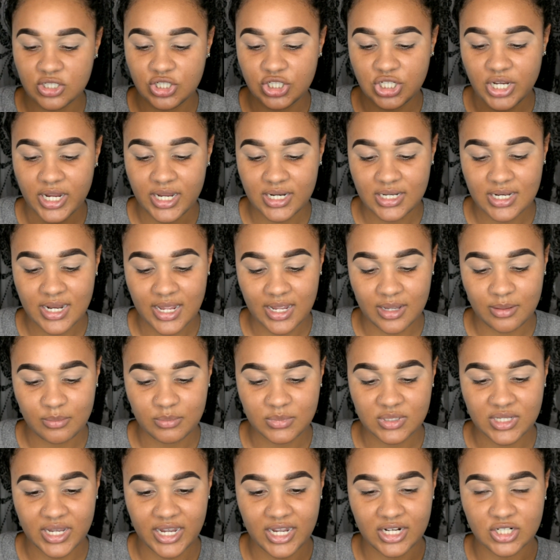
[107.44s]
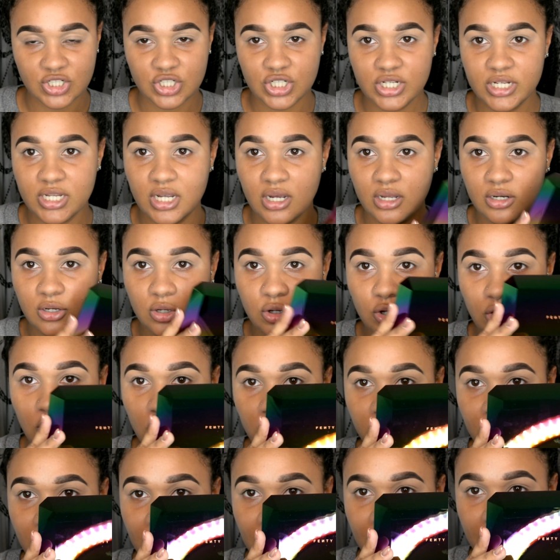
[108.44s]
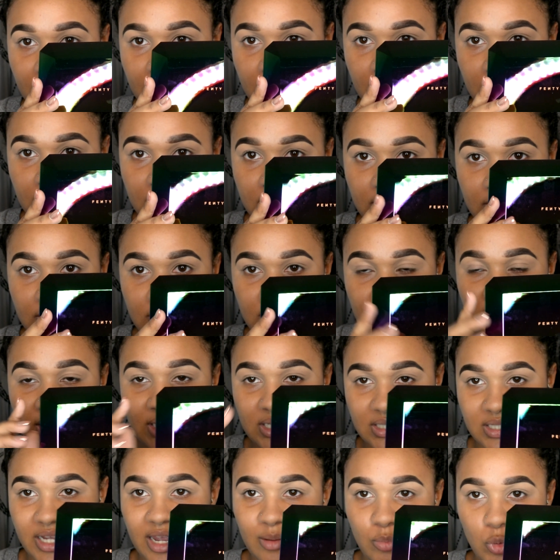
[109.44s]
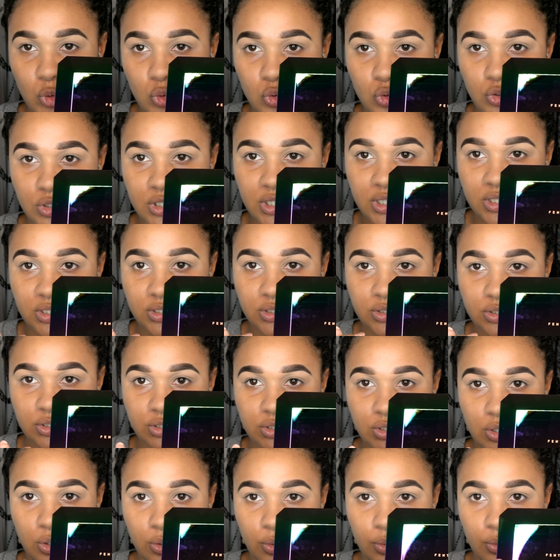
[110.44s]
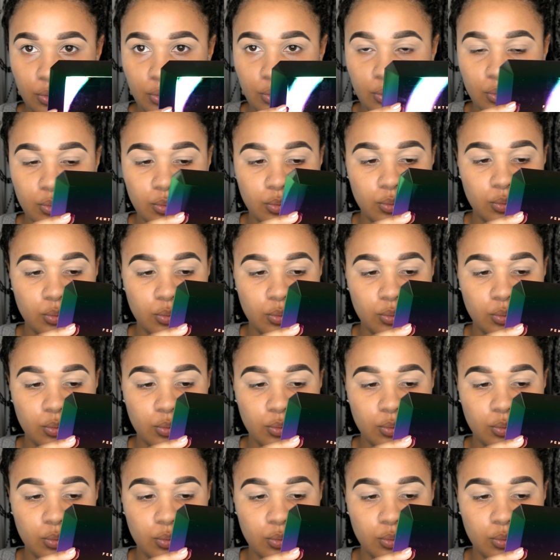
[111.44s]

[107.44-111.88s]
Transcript: the shade names actually kind of correlate in the same order. So